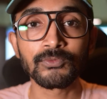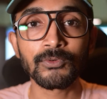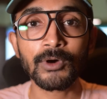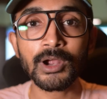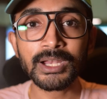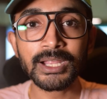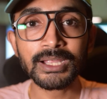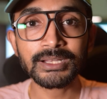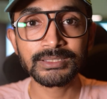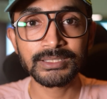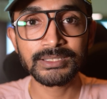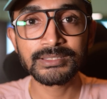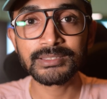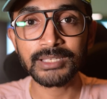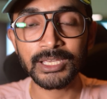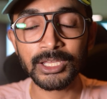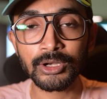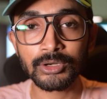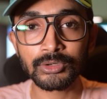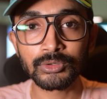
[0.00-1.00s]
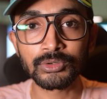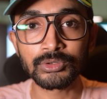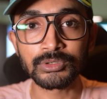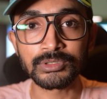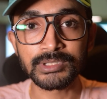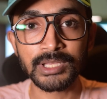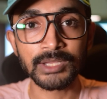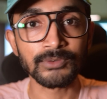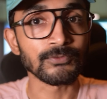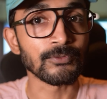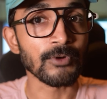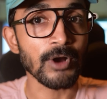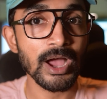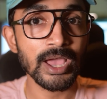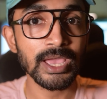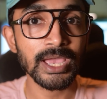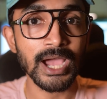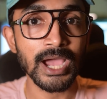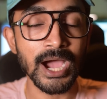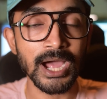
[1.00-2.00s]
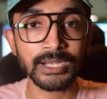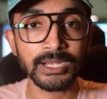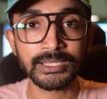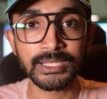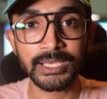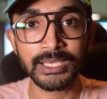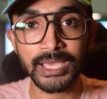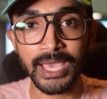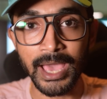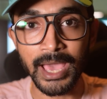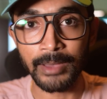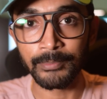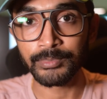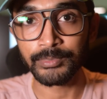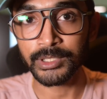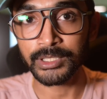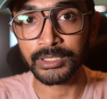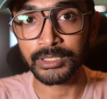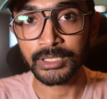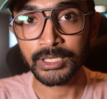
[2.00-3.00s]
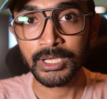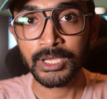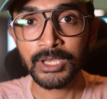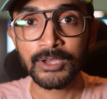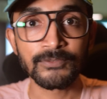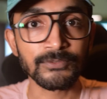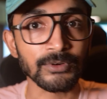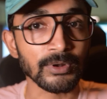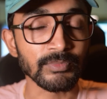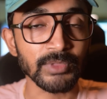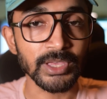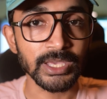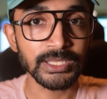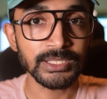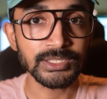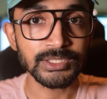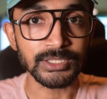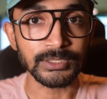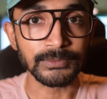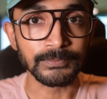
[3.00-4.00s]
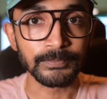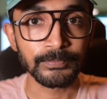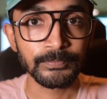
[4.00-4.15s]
what are these error codes and why are they appear from the engine?